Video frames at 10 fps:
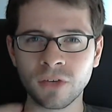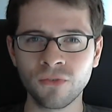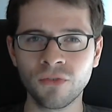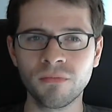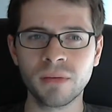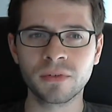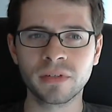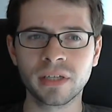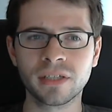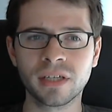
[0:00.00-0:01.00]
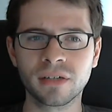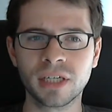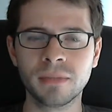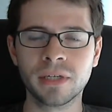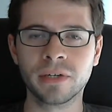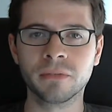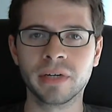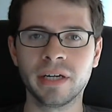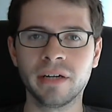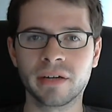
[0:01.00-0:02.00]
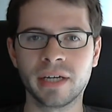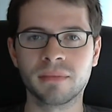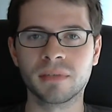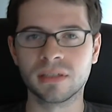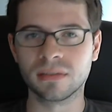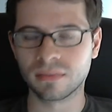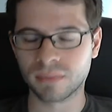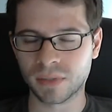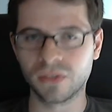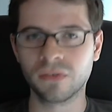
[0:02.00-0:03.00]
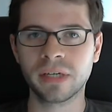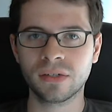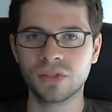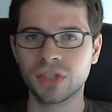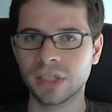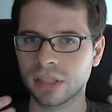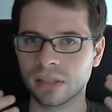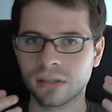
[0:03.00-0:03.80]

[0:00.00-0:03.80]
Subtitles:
Remember that, keep telling your brain, okay, I'm gonna do a reality check,